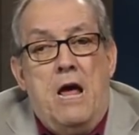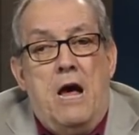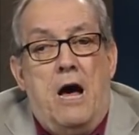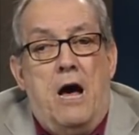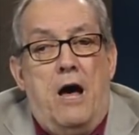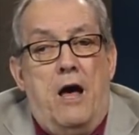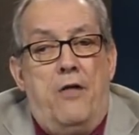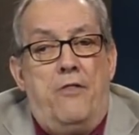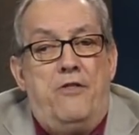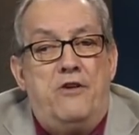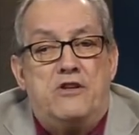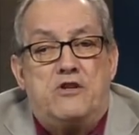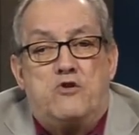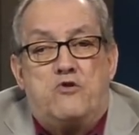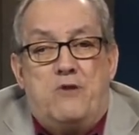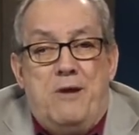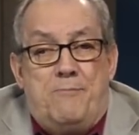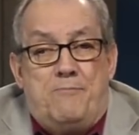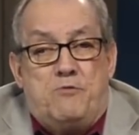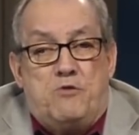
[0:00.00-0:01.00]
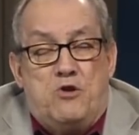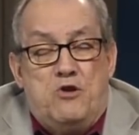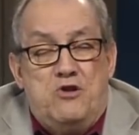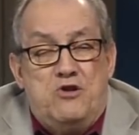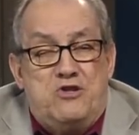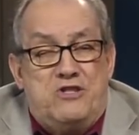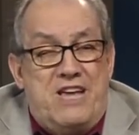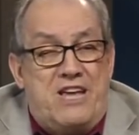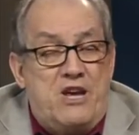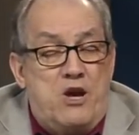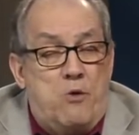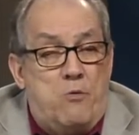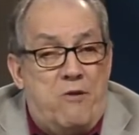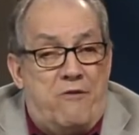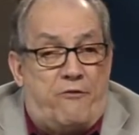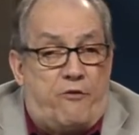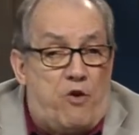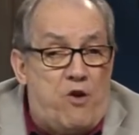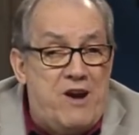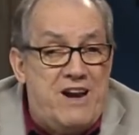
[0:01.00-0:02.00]
The scriptures that you're
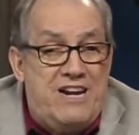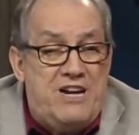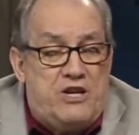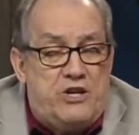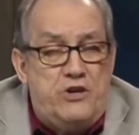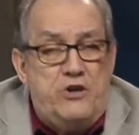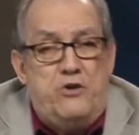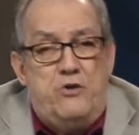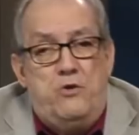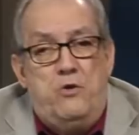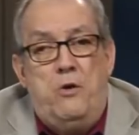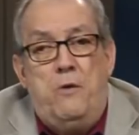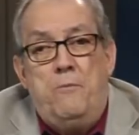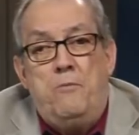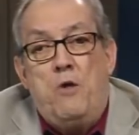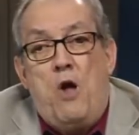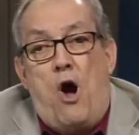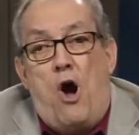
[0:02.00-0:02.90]
referring to